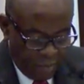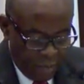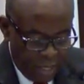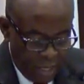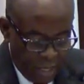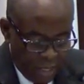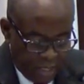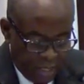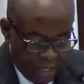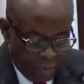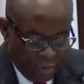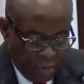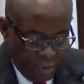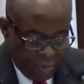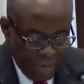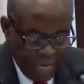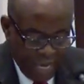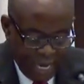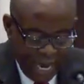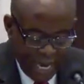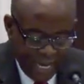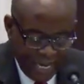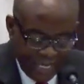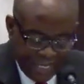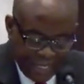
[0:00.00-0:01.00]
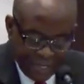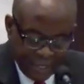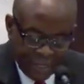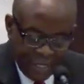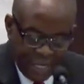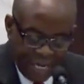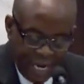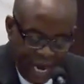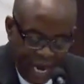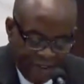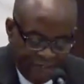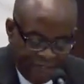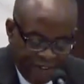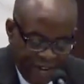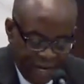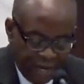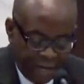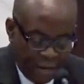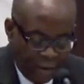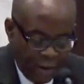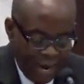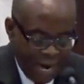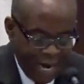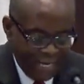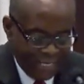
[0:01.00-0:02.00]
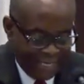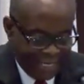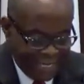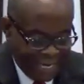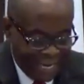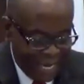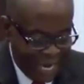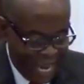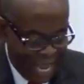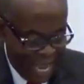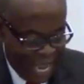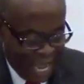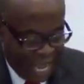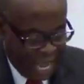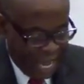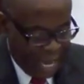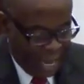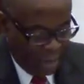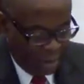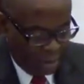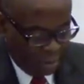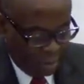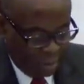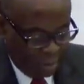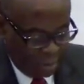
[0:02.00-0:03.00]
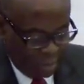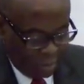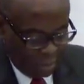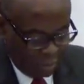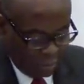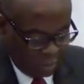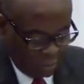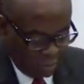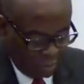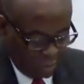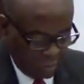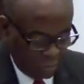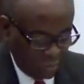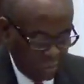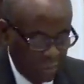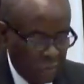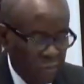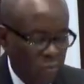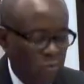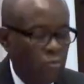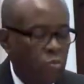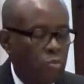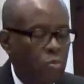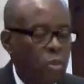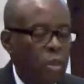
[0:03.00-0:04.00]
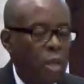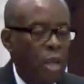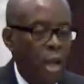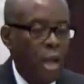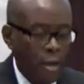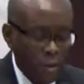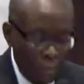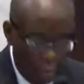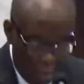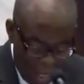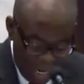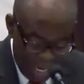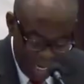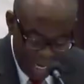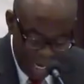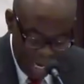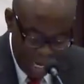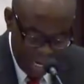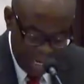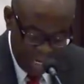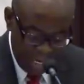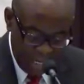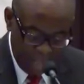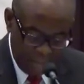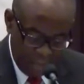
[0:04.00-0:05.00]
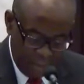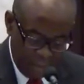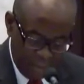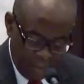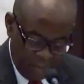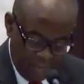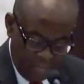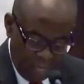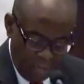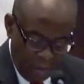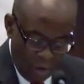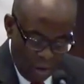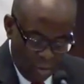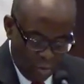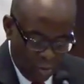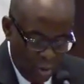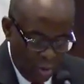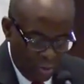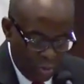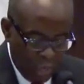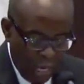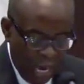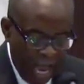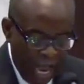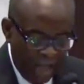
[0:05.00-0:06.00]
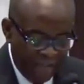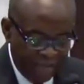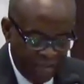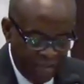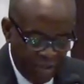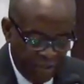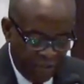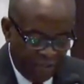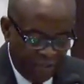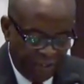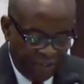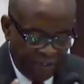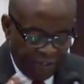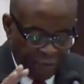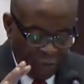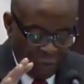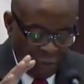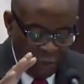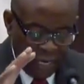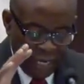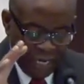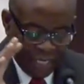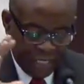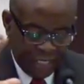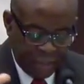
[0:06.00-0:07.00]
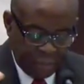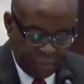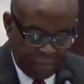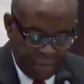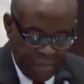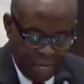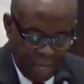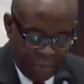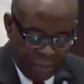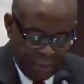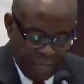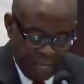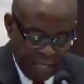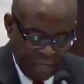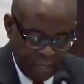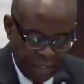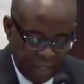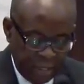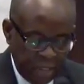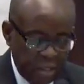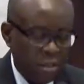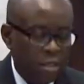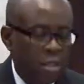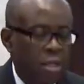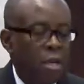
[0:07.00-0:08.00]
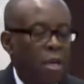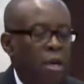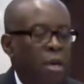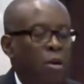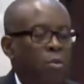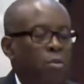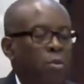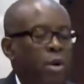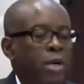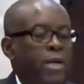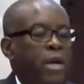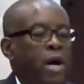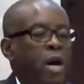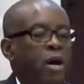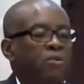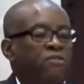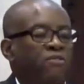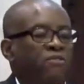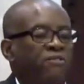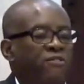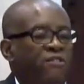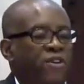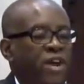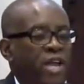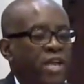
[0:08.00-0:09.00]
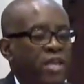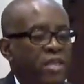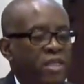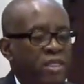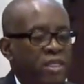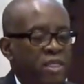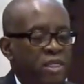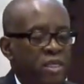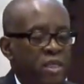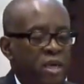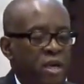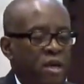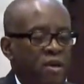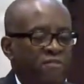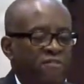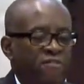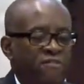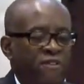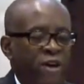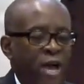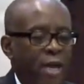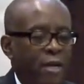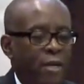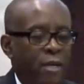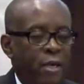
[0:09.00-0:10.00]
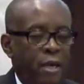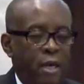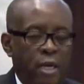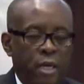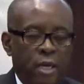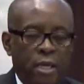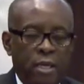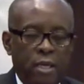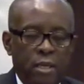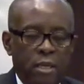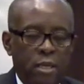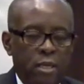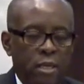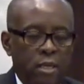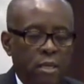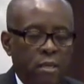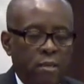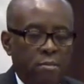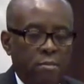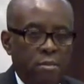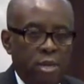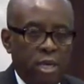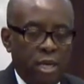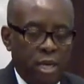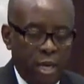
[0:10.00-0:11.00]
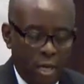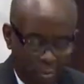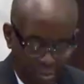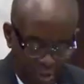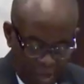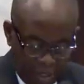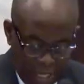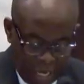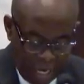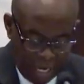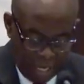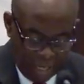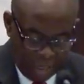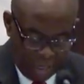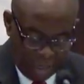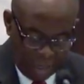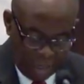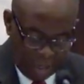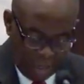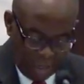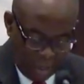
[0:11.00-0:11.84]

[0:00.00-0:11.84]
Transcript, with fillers: See, we begin eternal life in Christ now. And one day, we will have the full experience when our faith finally becomes sight.